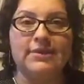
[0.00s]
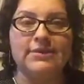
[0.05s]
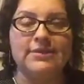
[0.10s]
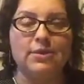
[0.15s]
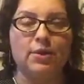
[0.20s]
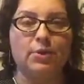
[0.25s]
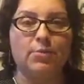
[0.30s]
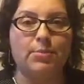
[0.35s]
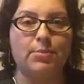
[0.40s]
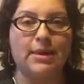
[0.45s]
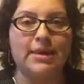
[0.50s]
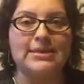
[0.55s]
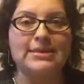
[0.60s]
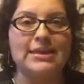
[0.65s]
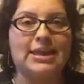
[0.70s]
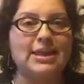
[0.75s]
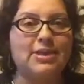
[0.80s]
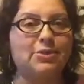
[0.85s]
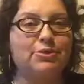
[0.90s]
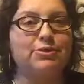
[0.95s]
so
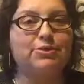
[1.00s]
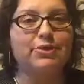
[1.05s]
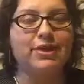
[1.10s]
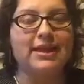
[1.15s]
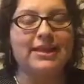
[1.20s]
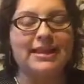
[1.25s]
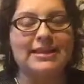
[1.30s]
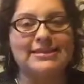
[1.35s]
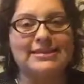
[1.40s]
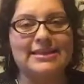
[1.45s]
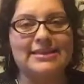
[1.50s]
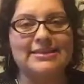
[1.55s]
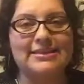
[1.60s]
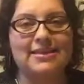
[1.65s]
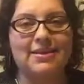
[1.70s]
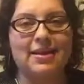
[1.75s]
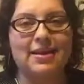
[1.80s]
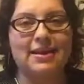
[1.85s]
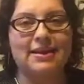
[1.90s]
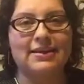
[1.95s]
Monday through Friday, 6
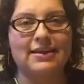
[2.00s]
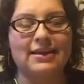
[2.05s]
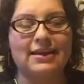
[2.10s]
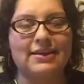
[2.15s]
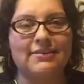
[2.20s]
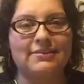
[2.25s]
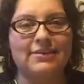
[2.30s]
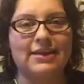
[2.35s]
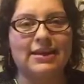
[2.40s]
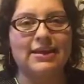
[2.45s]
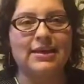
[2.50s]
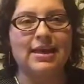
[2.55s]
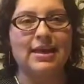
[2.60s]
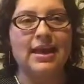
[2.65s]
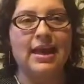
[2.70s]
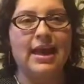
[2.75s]
o'clock in the evening,